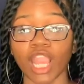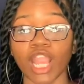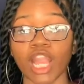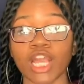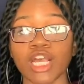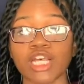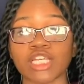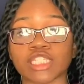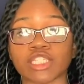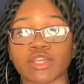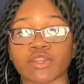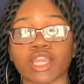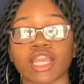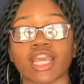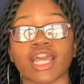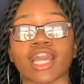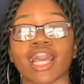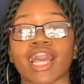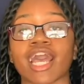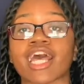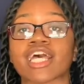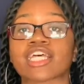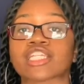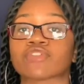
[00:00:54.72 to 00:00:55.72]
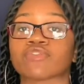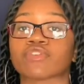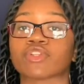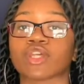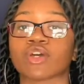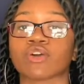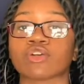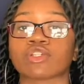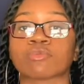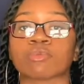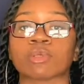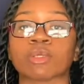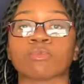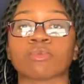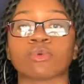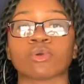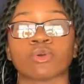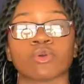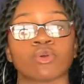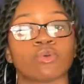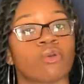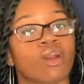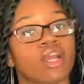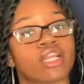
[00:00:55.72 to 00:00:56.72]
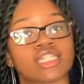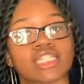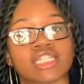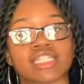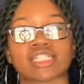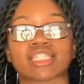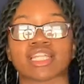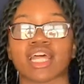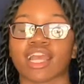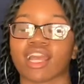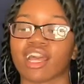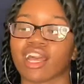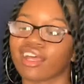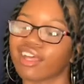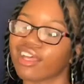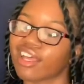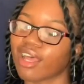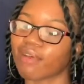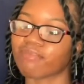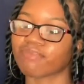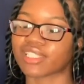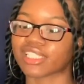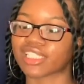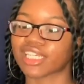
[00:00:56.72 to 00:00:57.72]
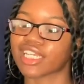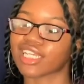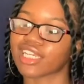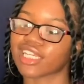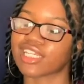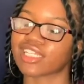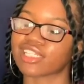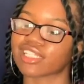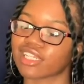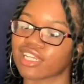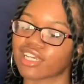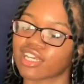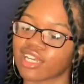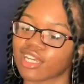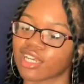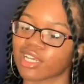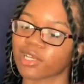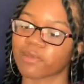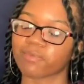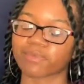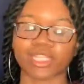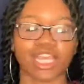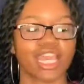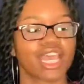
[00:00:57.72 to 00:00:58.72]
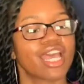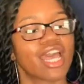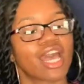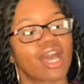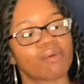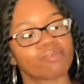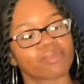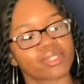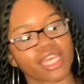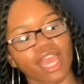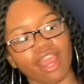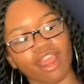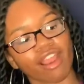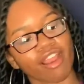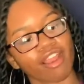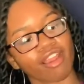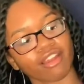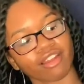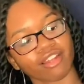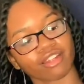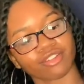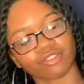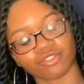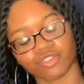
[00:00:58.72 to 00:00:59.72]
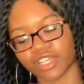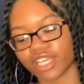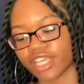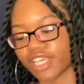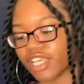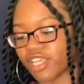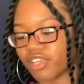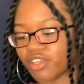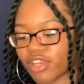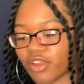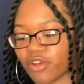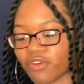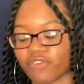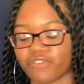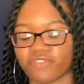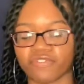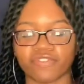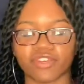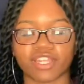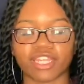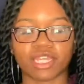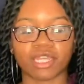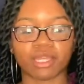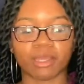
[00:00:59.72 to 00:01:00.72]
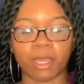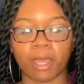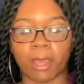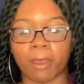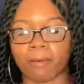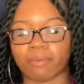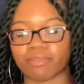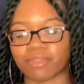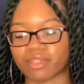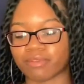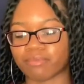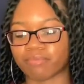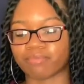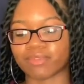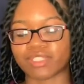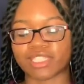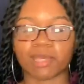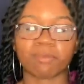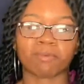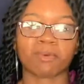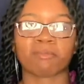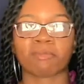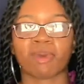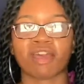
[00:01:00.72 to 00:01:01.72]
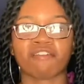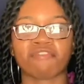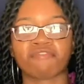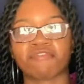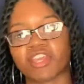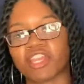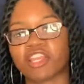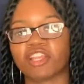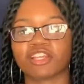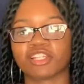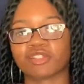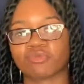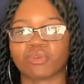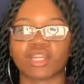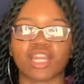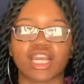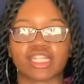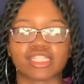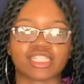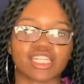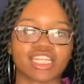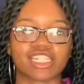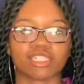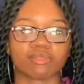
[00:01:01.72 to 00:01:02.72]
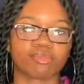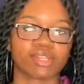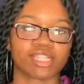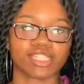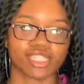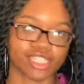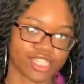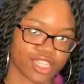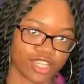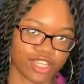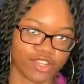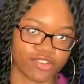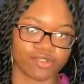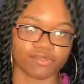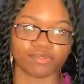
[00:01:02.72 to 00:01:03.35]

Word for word: So yeah, guys, for those people who are just like, oh, I'm sick of these nubs. I'm tired of, you know, feeling the tip of my fingers when I touch myself.